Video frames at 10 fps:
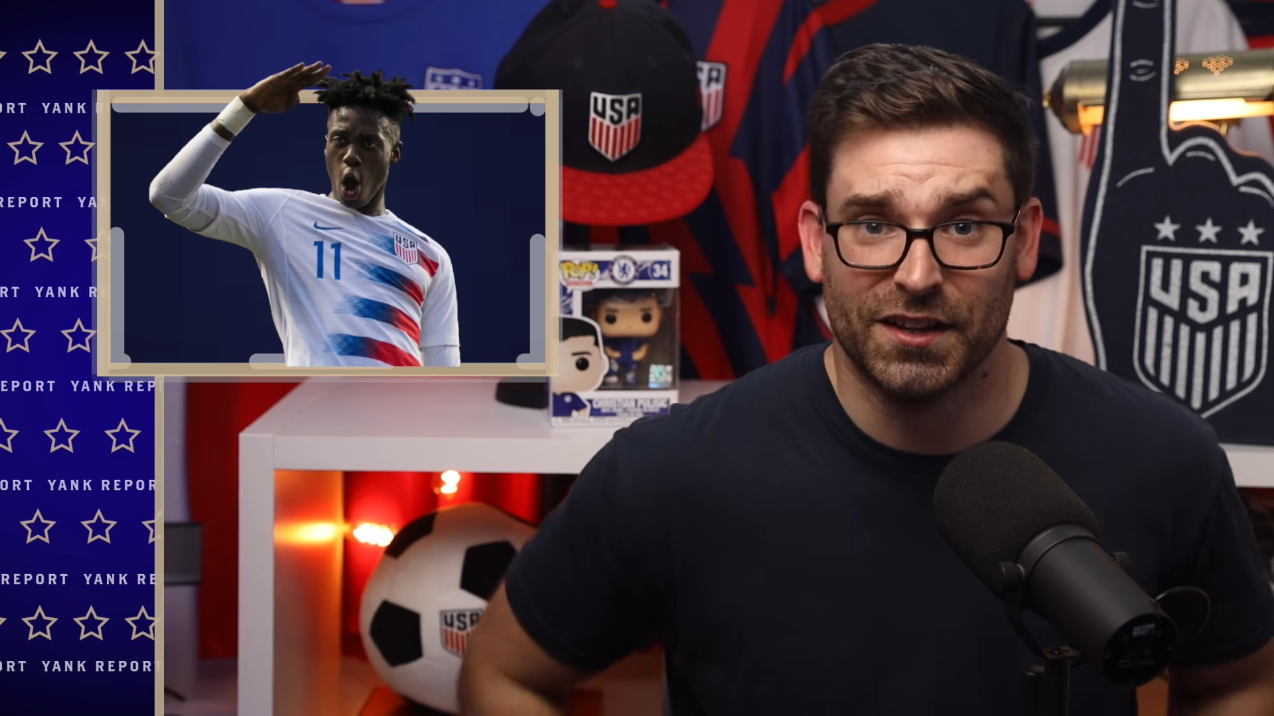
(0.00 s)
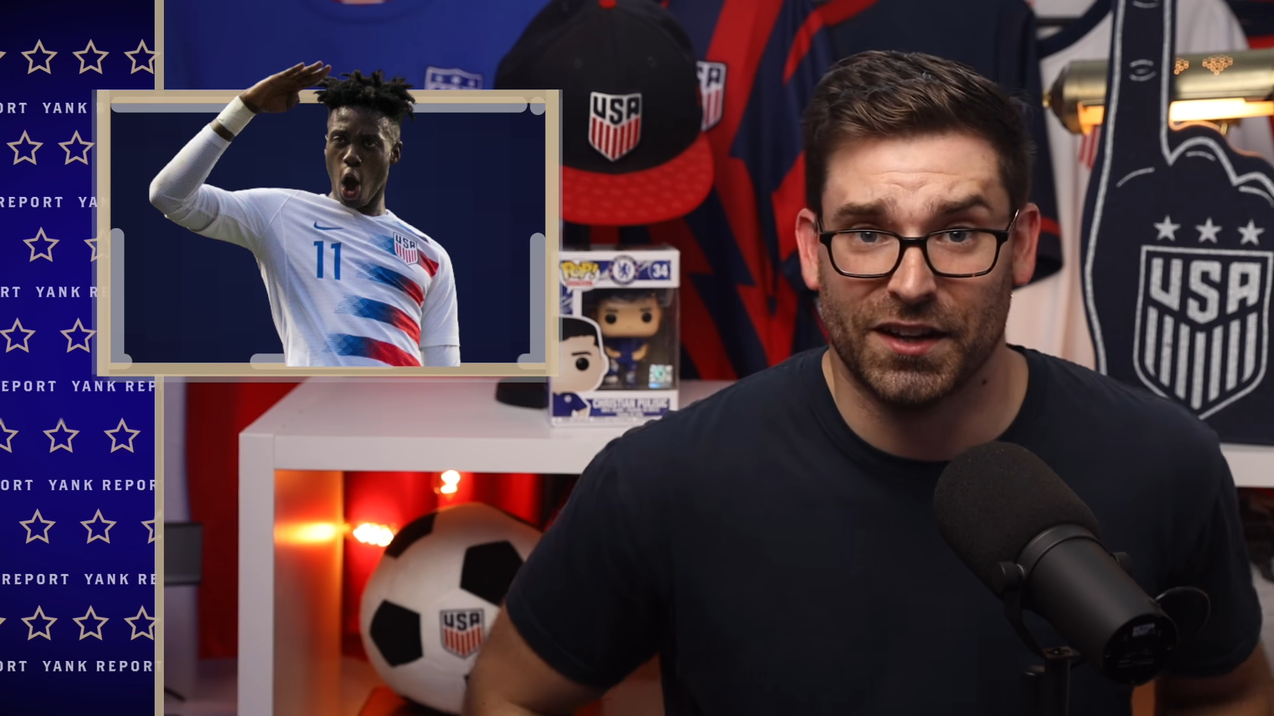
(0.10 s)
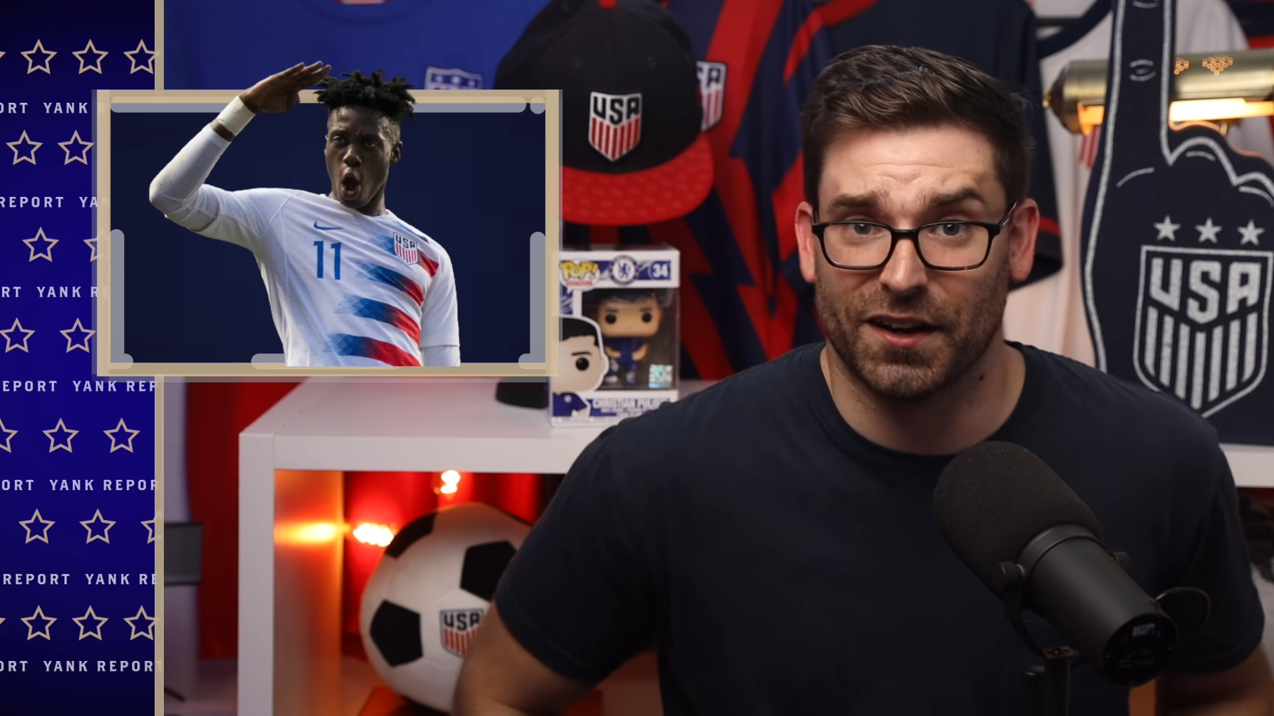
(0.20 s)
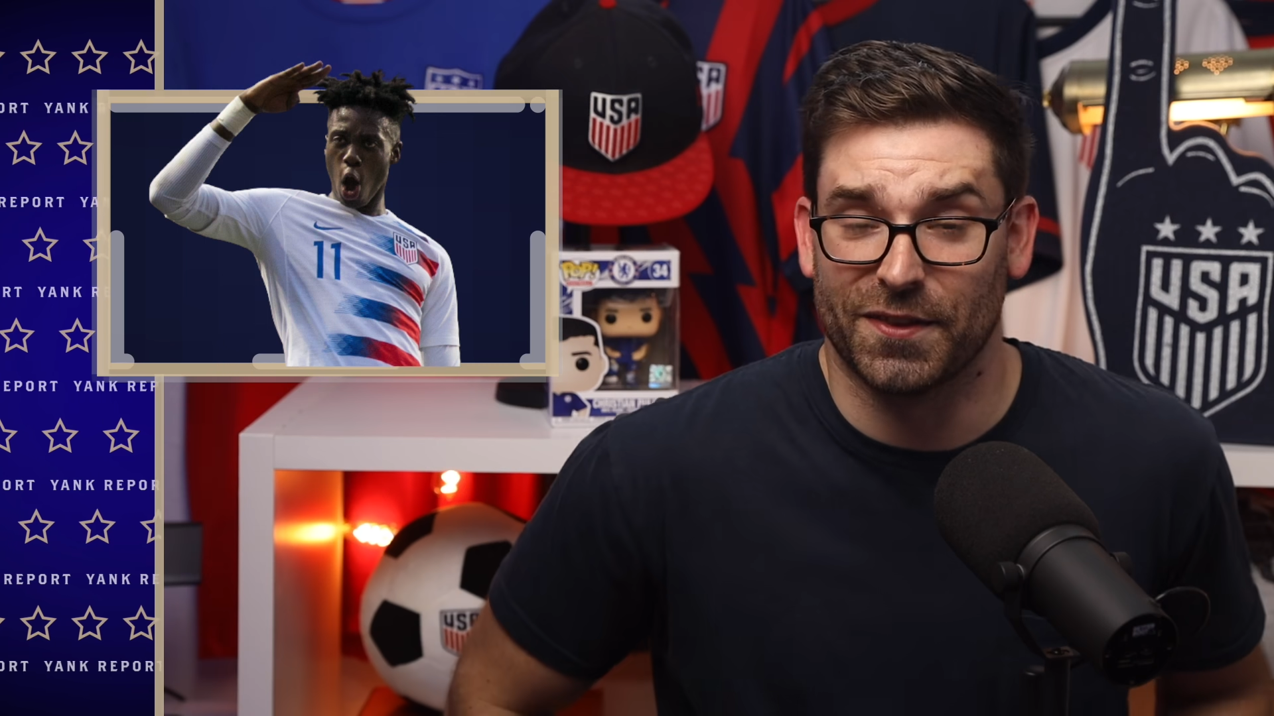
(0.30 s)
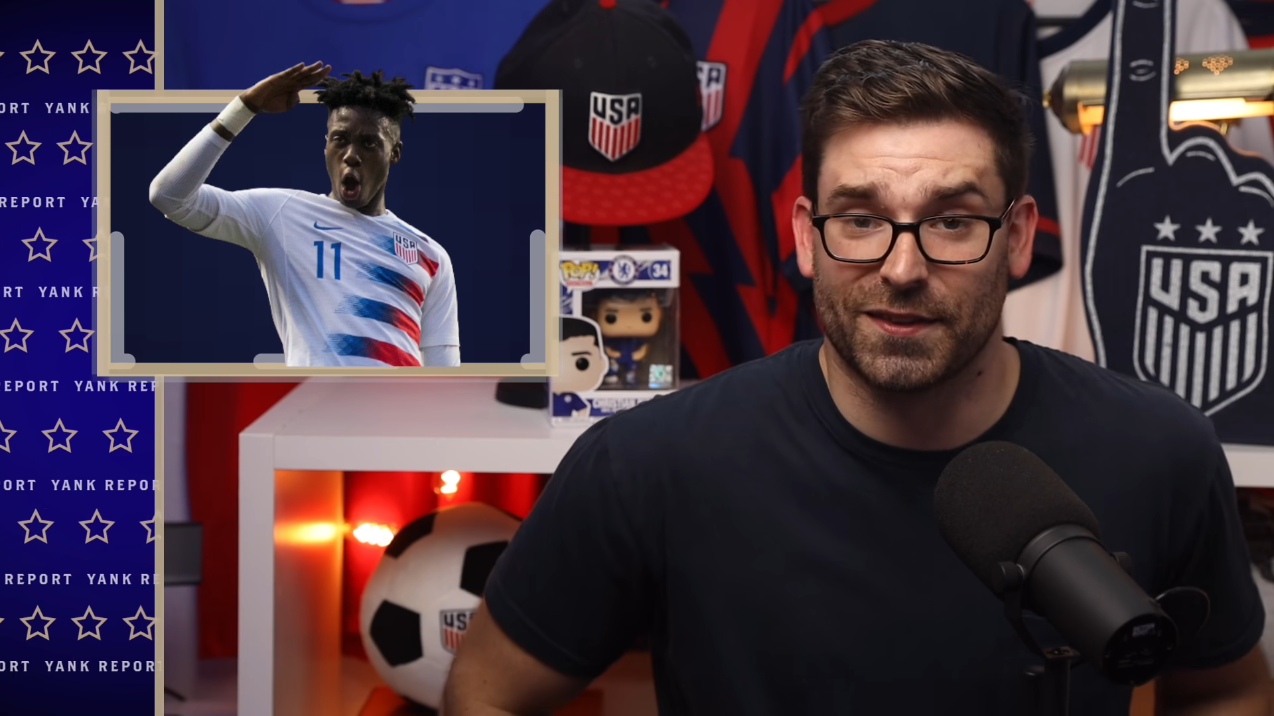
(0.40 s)

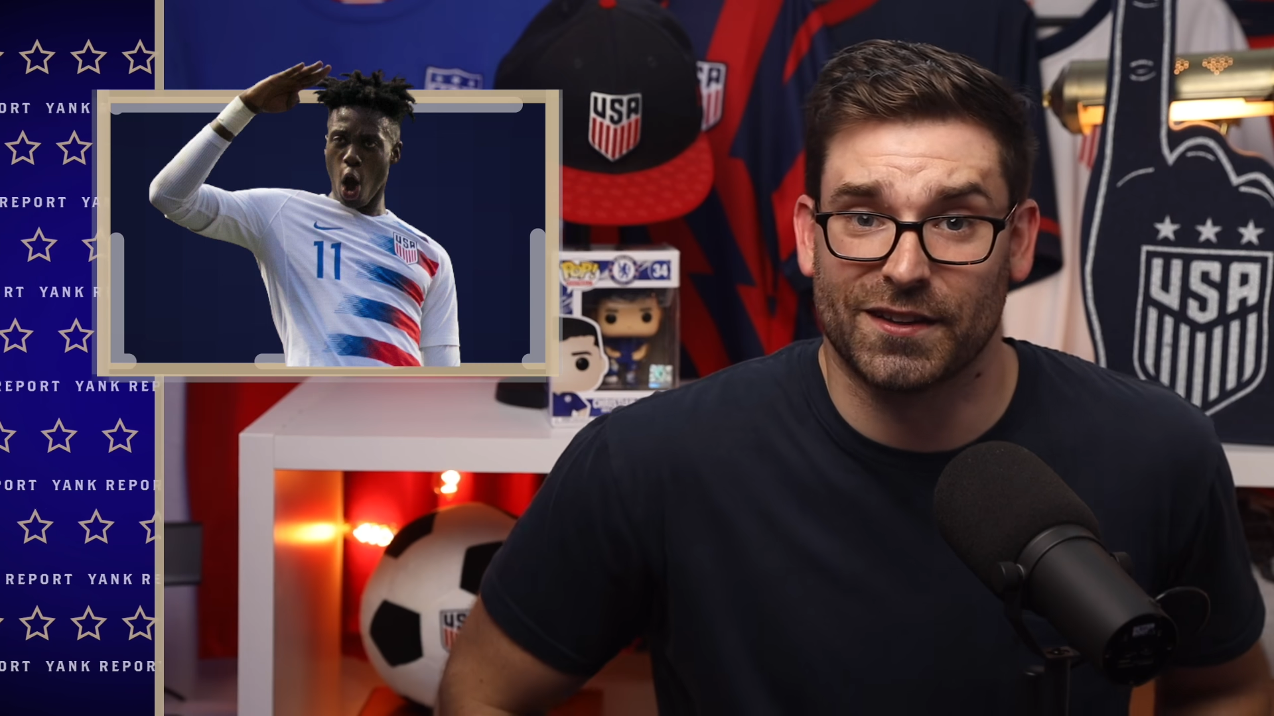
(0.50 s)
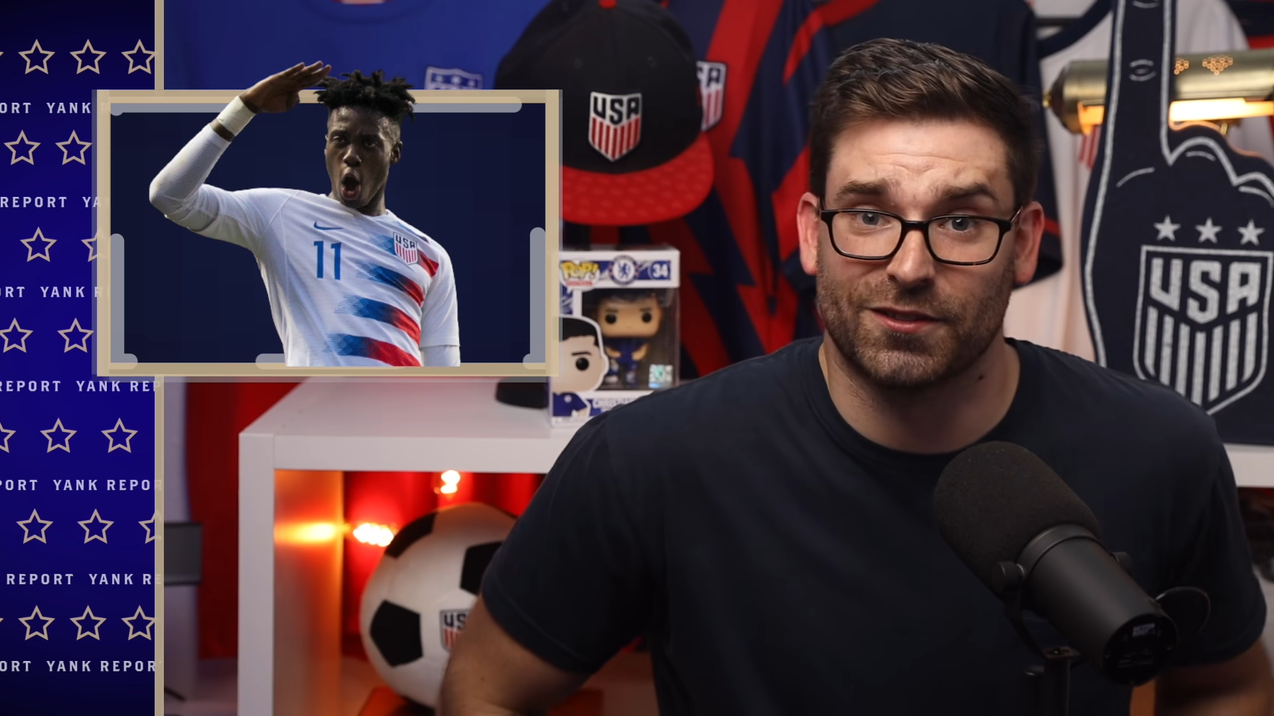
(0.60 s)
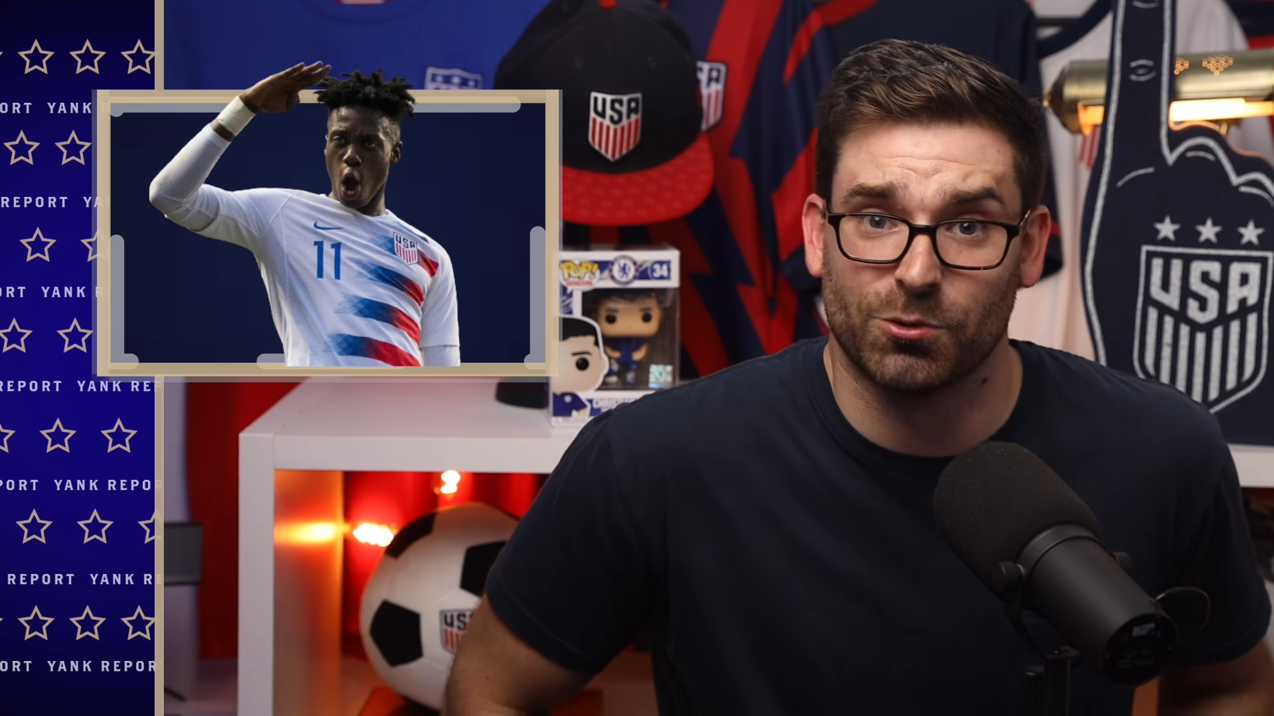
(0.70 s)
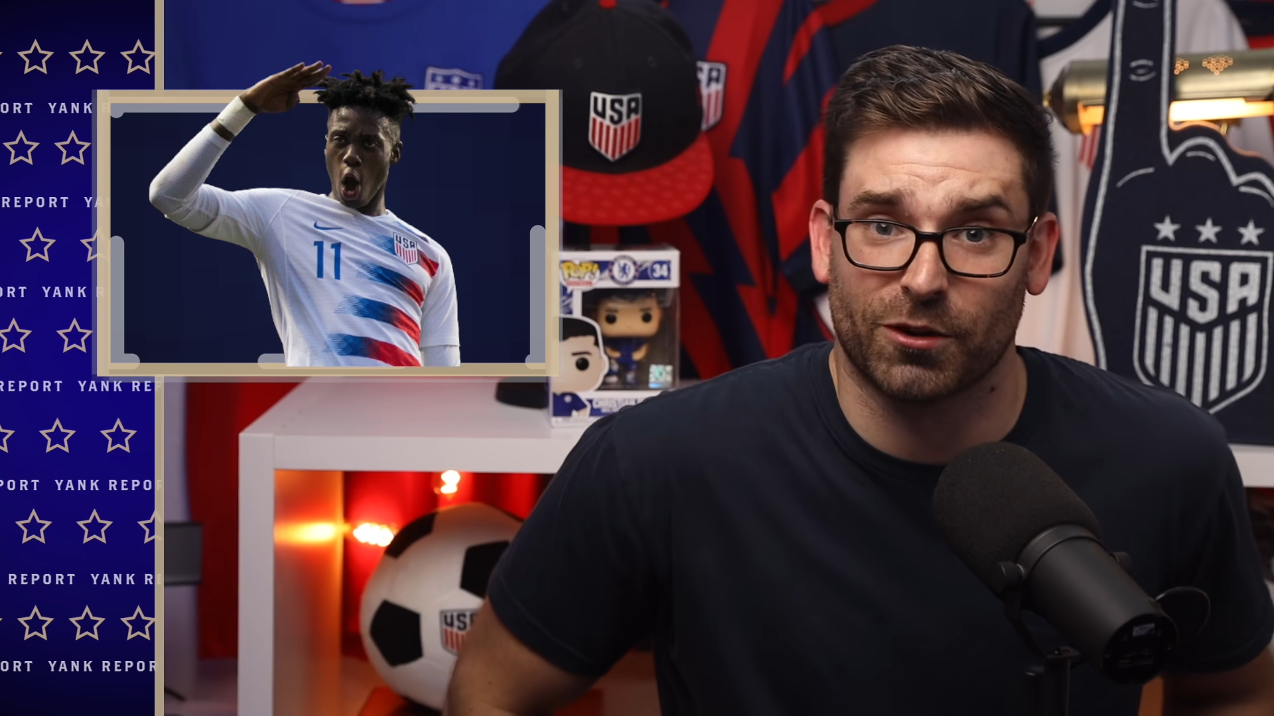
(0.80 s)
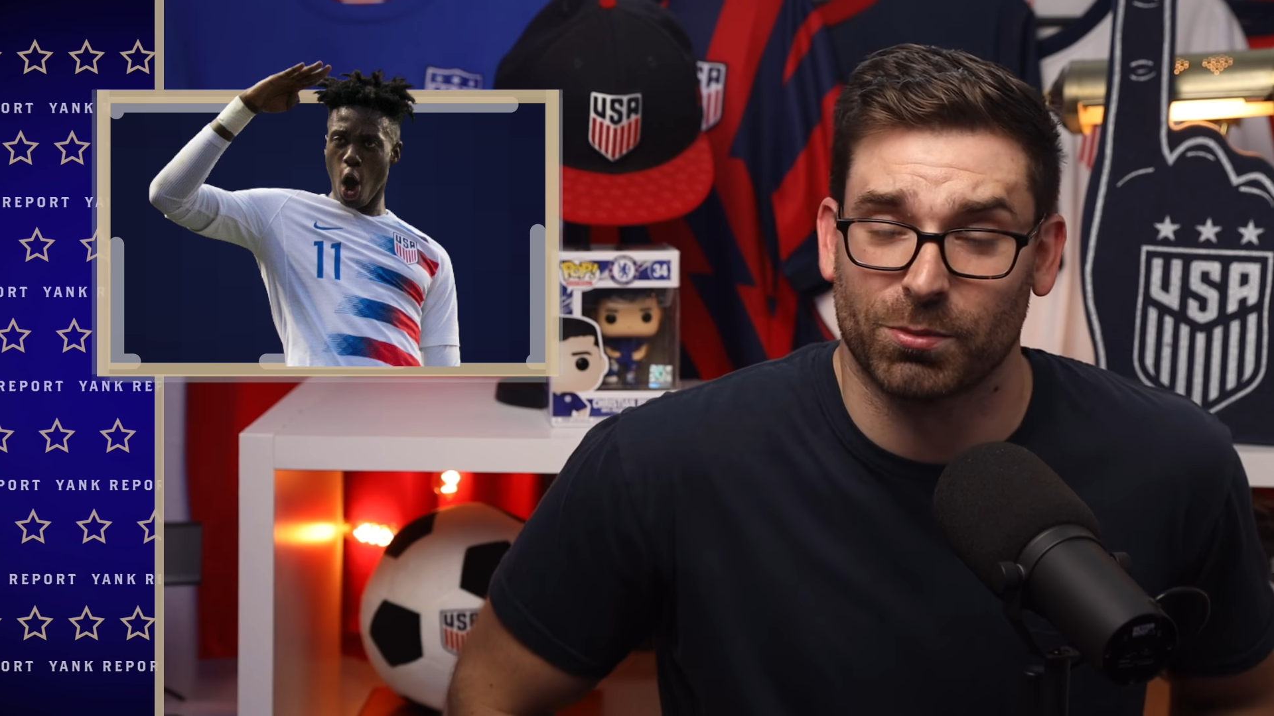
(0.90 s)
that
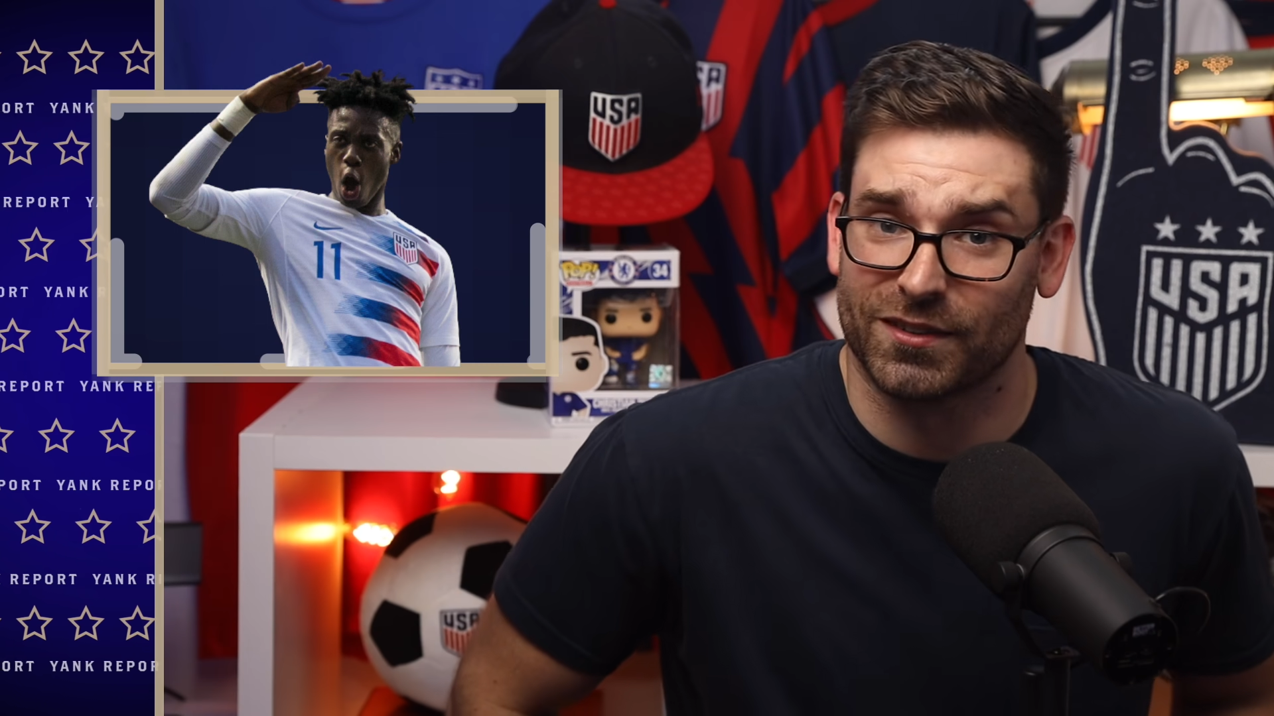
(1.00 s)
this U.S.